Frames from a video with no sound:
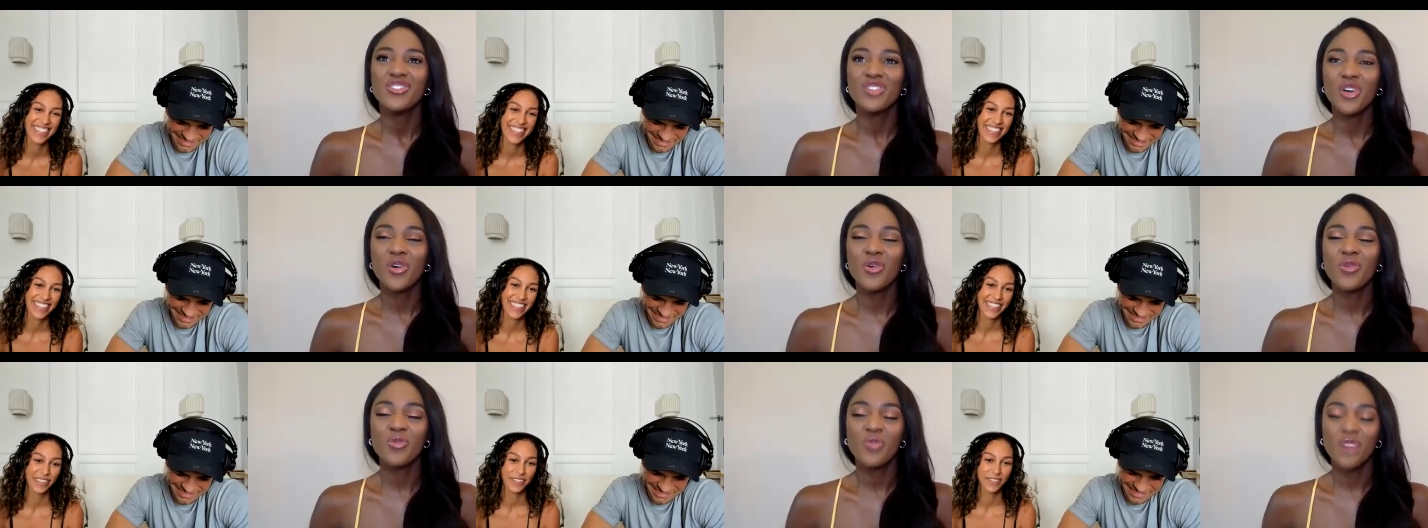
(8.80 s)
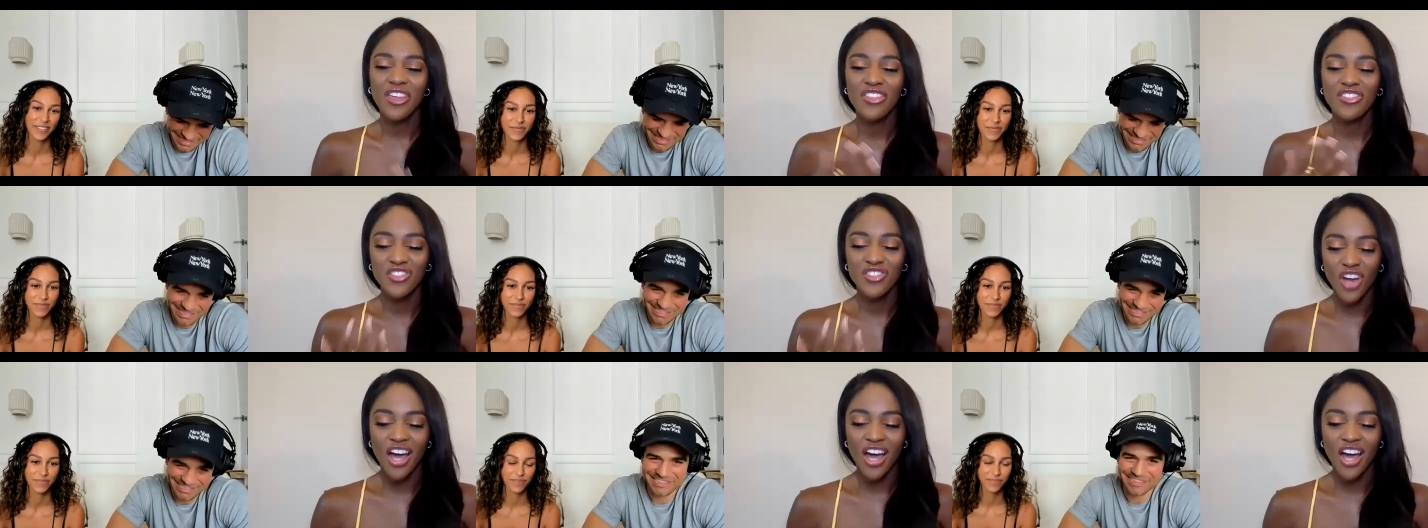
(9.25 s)
Speaker 1: So with
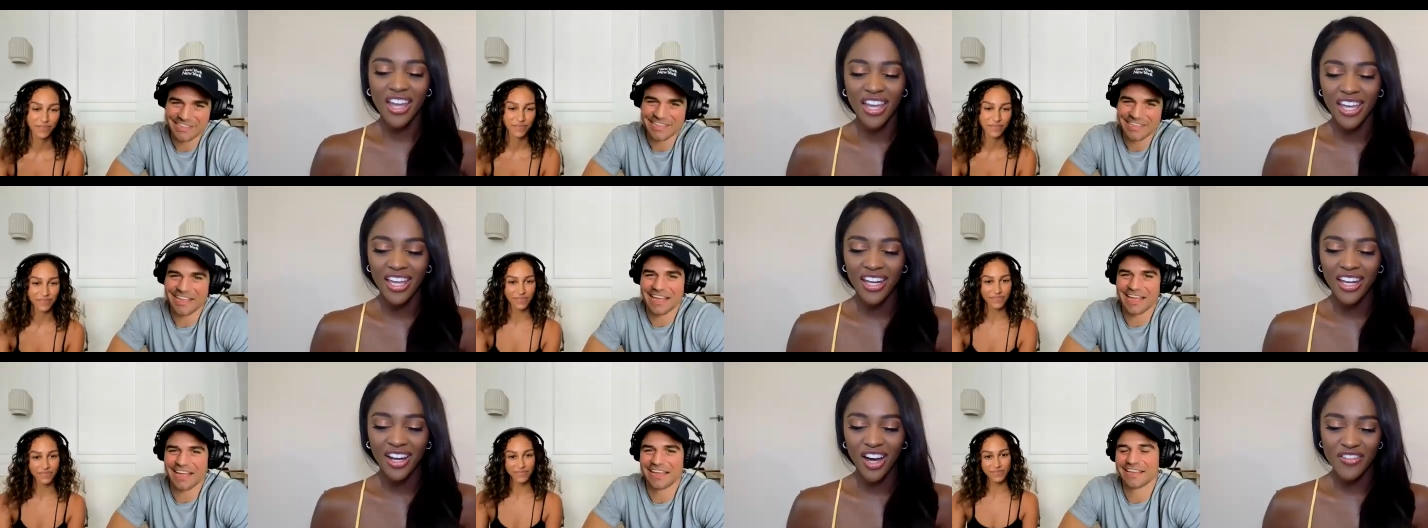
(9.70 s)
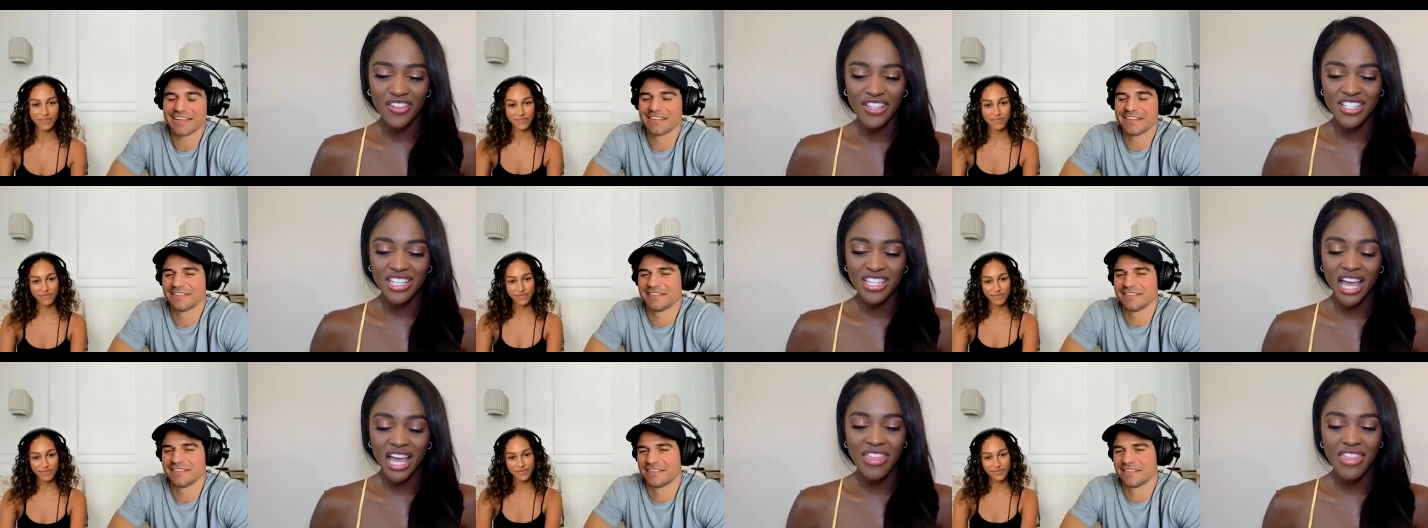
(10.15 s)
Dalton, obviously,